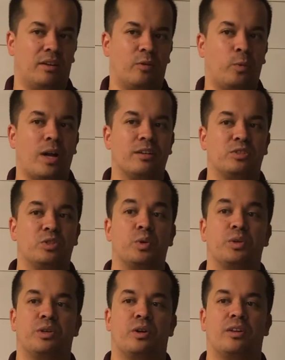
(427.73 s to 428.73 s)
You want to
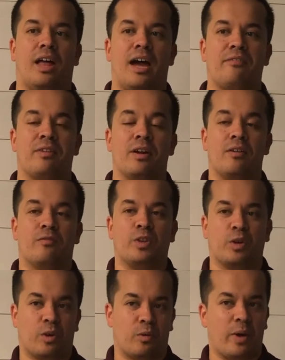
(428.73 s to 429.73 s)
steward your life for
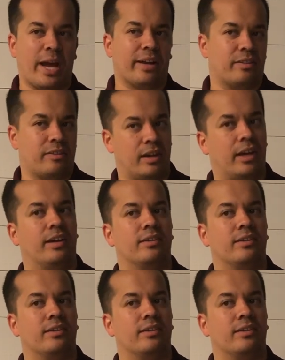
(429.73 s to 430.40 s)
the correct things.